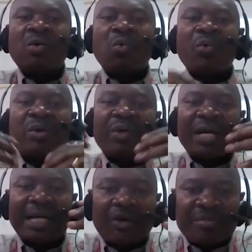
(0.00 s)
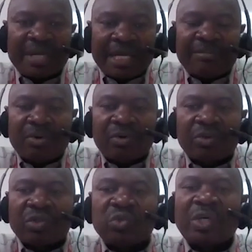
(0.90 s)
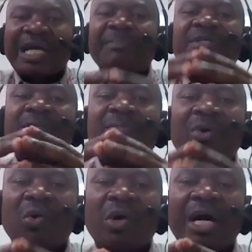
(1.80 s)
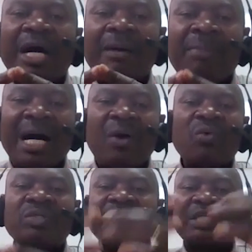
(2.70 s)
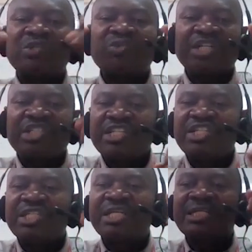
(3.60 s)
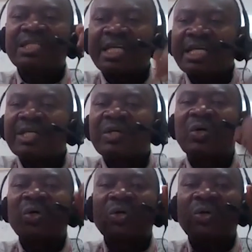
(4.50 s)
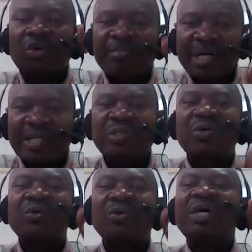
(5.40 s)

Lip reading: we will now be able to capture more about the strategic, technical, operational